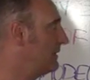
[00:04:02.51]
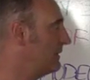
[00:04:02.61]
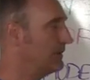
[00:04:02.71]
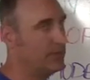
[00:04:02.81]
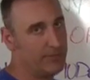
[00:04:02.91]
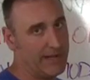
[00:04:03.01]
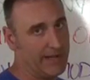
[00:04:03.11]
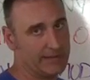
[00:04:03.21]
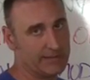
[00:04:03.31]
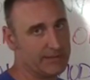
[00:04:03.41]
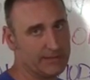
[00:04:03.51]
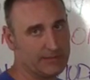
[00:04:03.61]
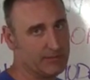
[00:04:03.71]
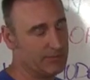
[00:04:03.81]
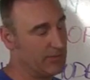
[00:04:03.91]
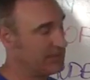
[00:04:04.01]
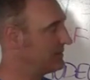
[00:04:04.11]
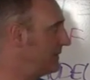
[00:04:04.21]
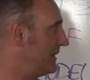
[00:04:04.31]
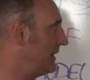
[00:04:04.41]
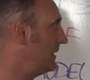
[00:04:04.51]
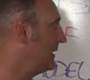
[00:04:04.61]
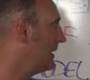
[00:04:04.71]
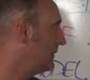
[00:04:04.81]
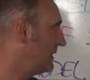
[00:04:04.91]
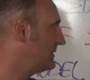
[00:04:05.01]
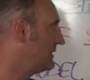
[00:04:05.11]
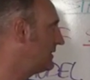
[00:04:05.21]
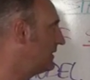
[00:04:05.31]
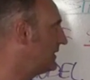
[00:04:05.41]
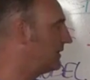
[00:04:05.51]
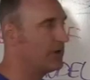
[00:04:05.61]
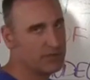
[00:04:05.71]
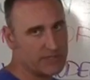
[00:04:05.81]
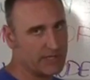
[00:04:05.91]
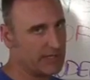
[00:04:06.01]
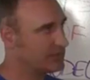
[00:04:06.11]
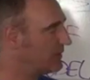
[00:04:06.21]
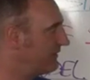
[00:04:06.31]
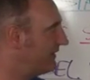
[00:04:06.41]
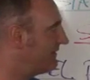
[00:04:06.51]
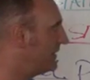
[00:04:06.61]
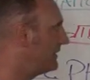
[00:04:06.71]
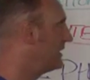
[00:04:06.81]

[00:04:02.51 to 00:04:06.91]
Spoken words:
I wouldn't buy it. I wouldn't waste the money. But you're talking like $2,500.